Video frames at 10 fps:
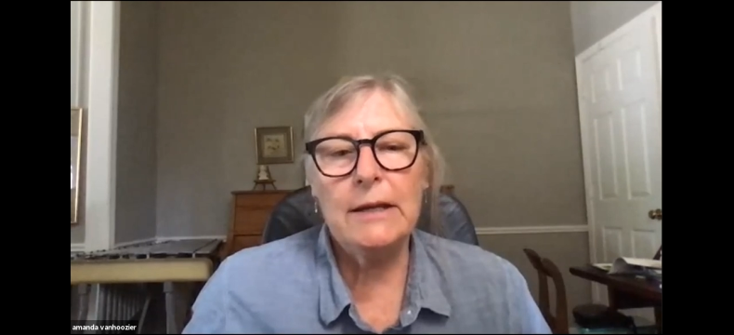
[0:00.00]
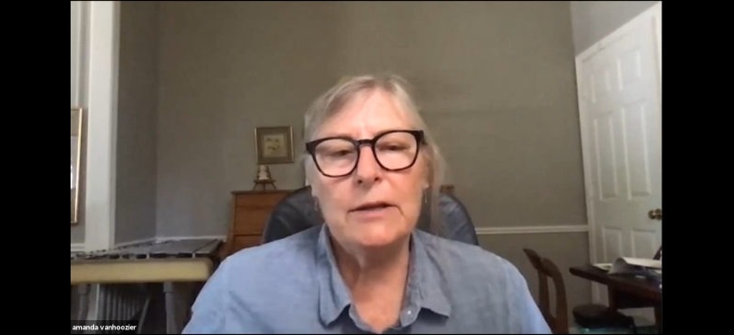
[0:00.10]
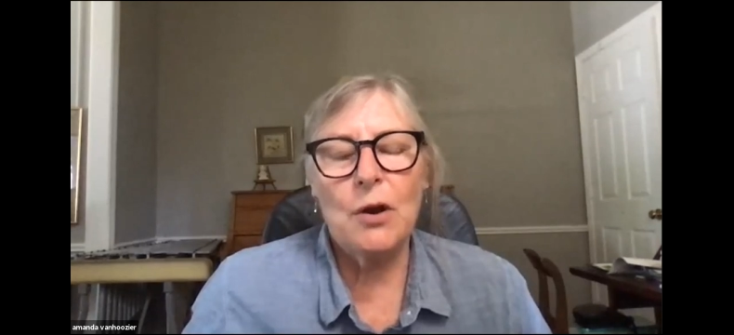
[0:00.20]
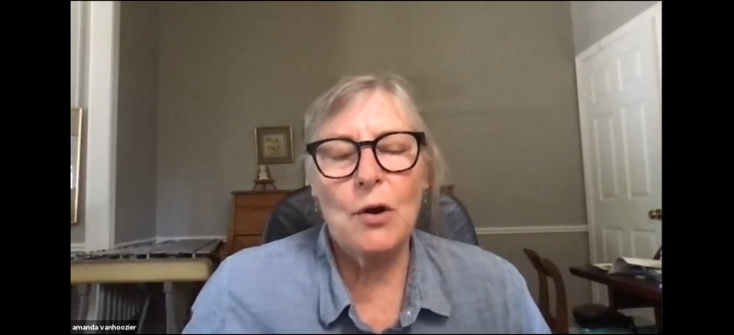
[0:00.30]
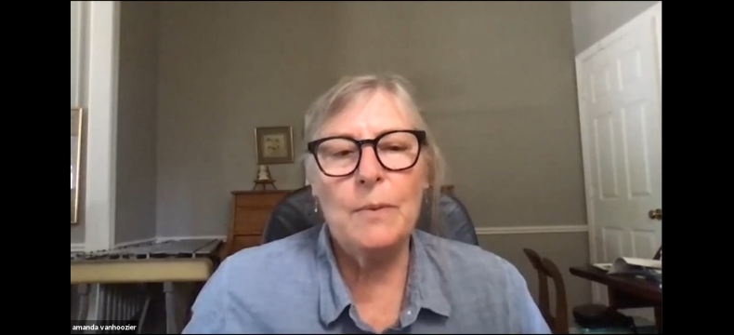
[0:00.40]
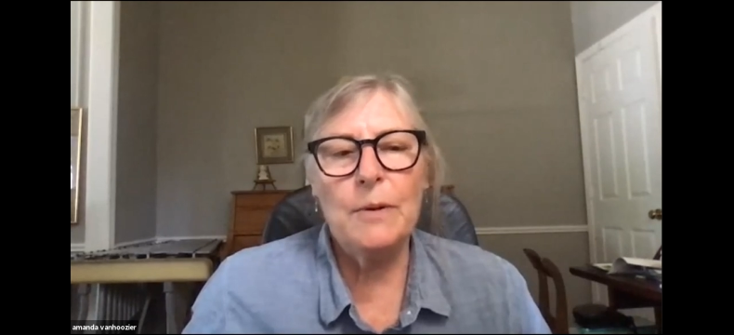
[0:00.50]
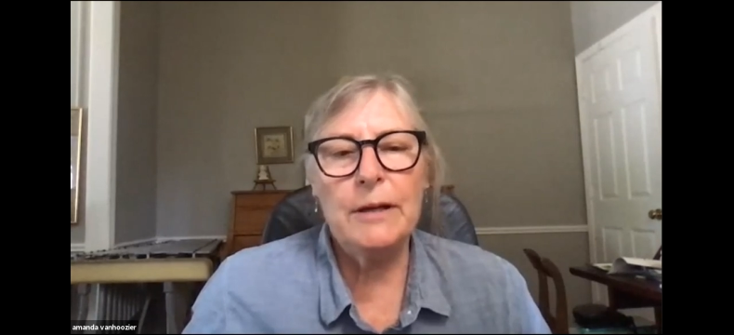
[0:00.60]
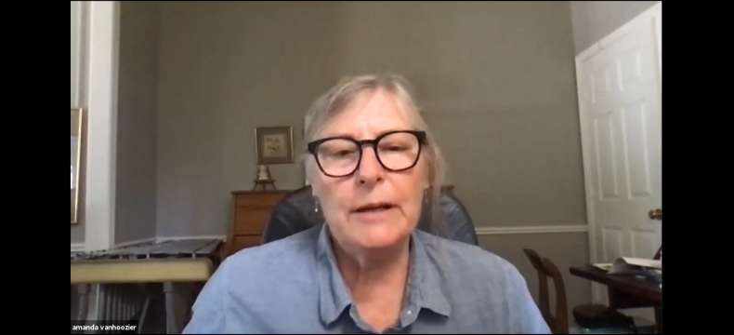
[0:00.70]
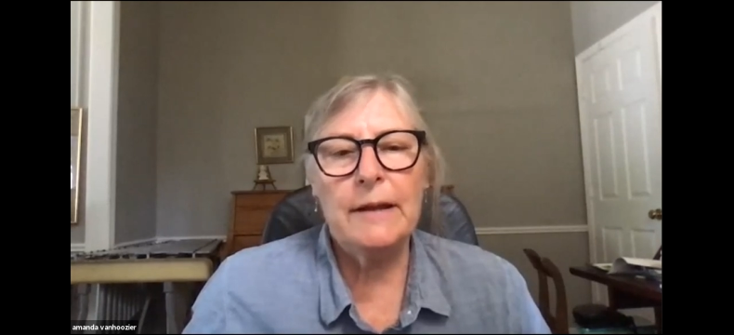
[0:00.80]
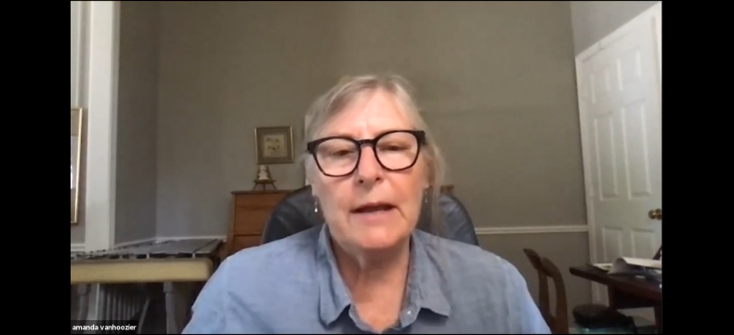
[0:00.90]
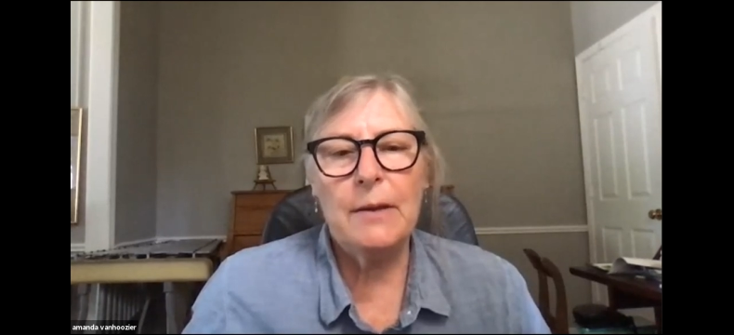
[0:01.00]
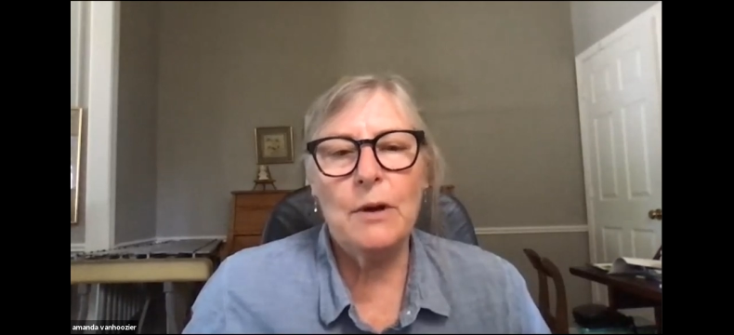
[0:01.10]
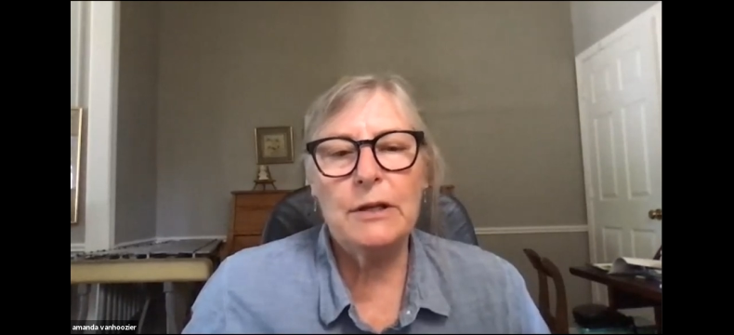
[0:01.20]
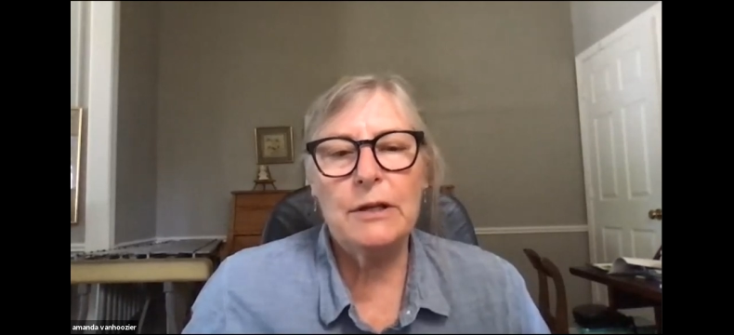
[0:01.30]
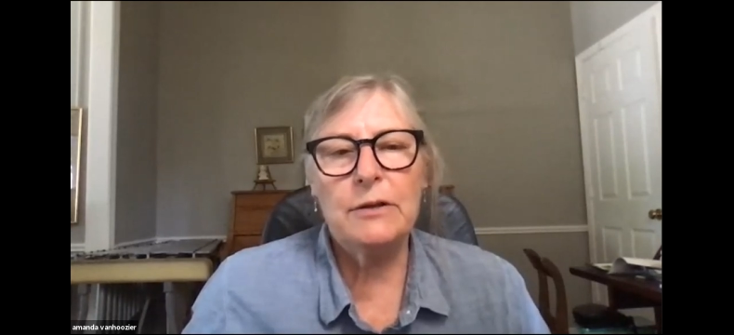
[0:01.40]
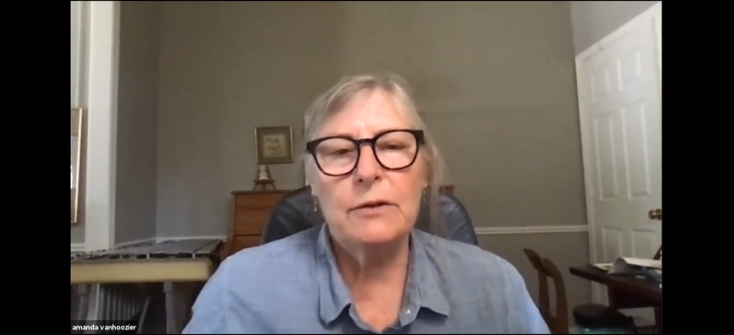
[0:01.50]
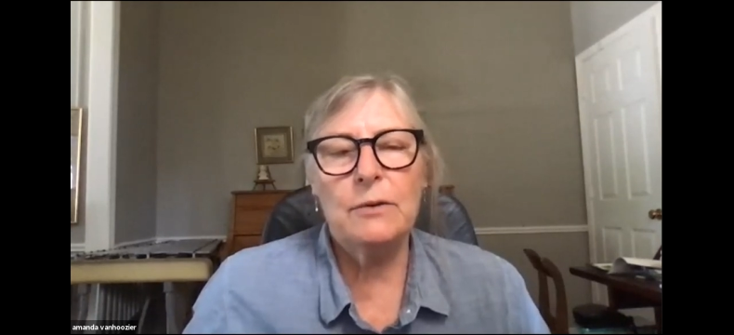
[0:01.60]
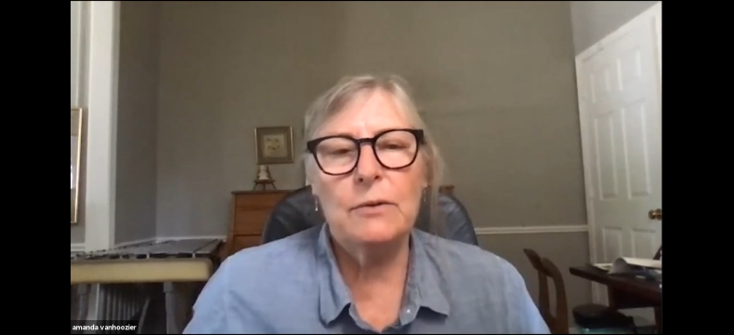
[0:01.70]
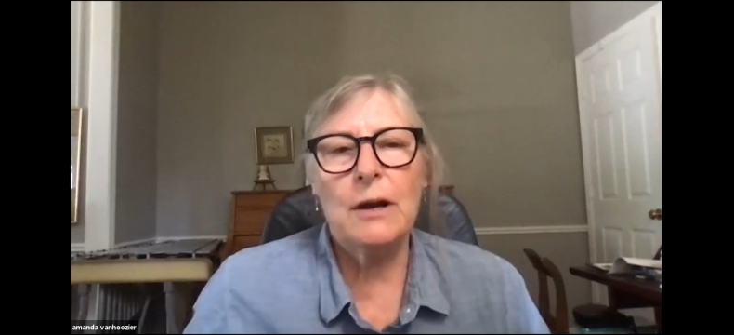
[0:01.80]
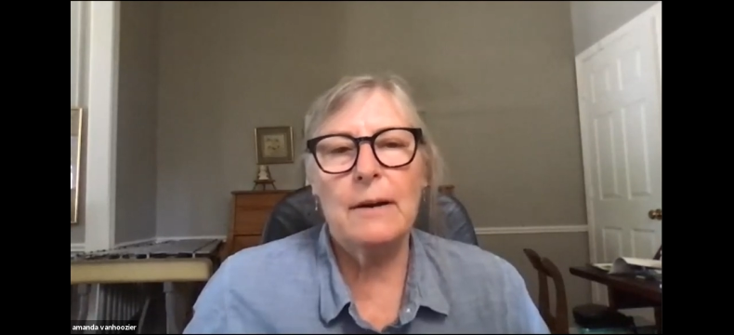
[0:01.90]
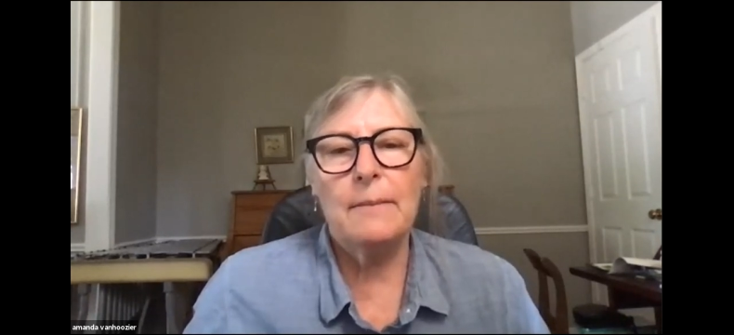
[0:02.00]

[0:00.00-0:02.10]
to open, and they want to